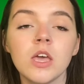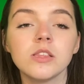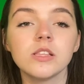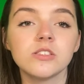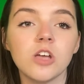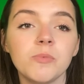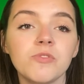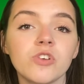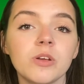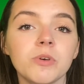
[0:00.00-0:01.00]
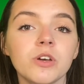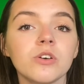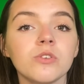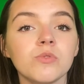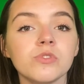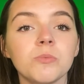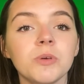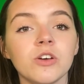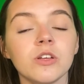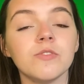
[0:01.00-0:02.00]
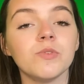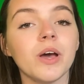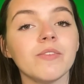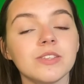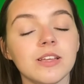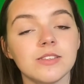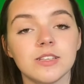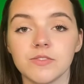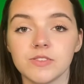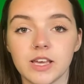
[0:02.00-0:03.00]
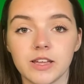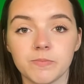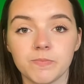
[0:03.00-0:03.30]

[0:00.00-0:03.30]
This type of treatment can also be good if you have sensitive skin.